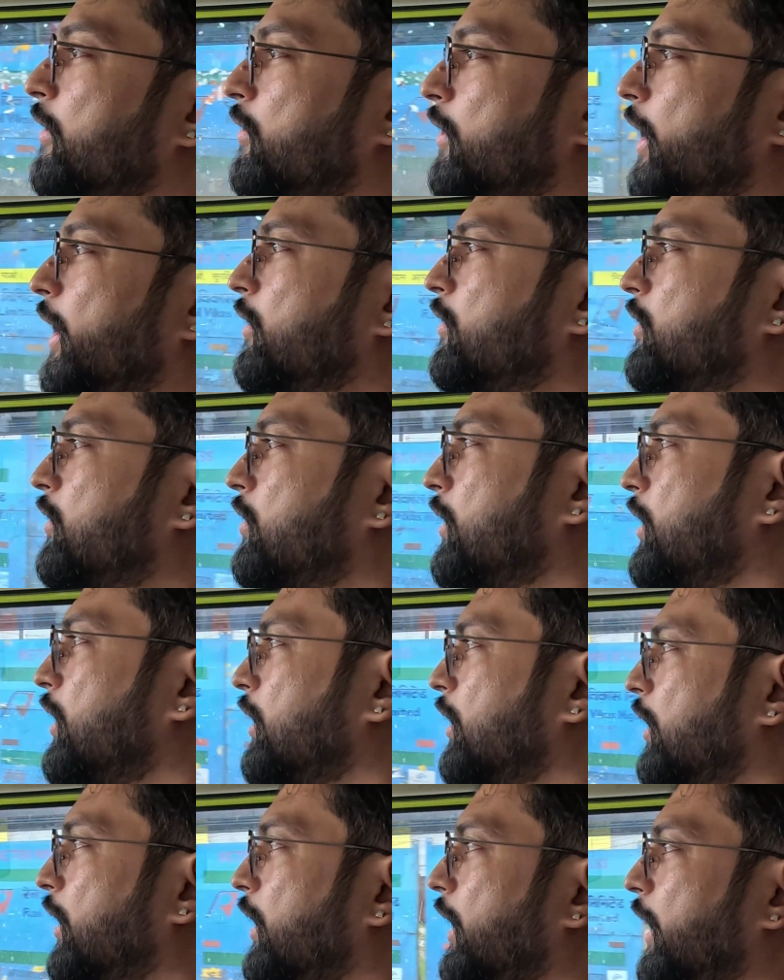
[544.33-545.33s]
says
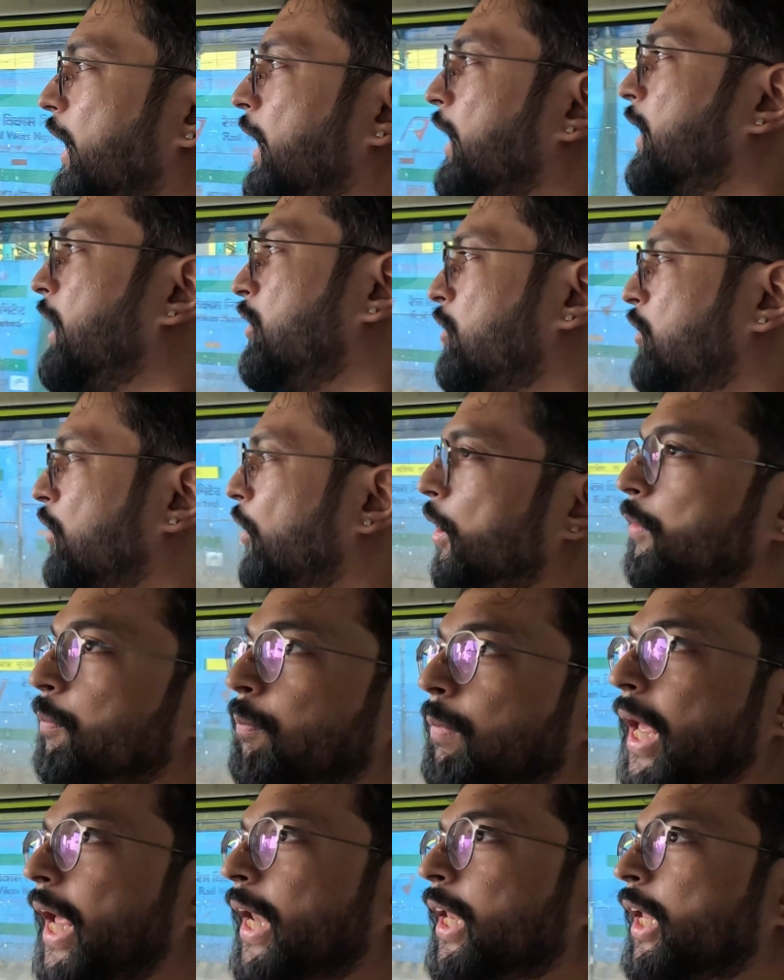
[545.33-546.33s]
it is not
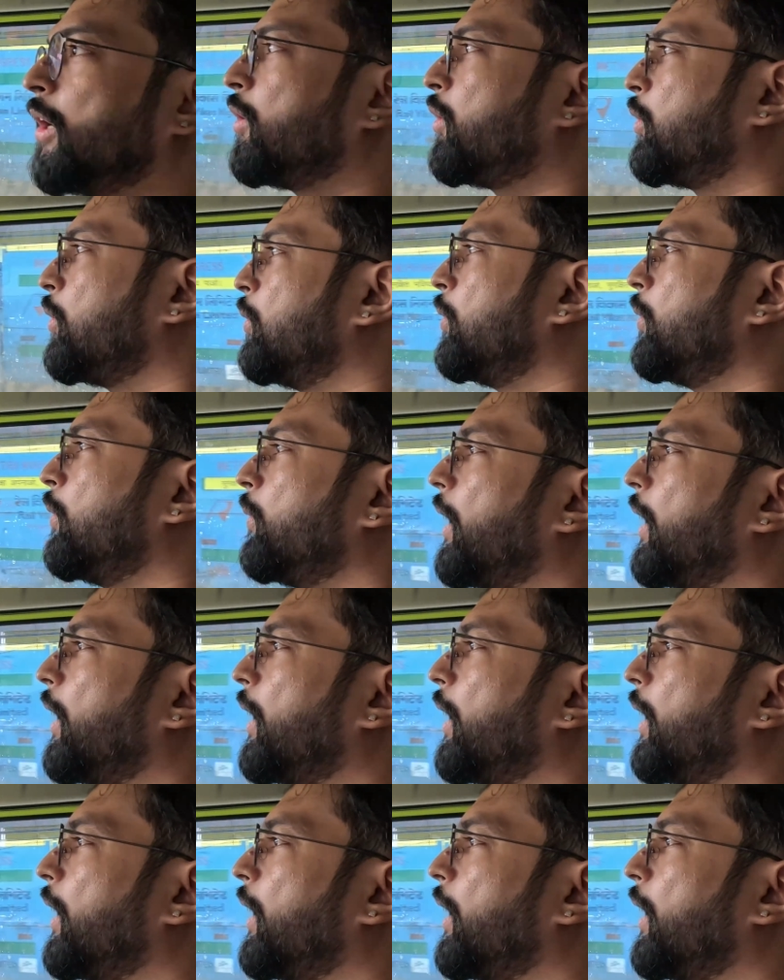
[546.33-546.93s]
planning to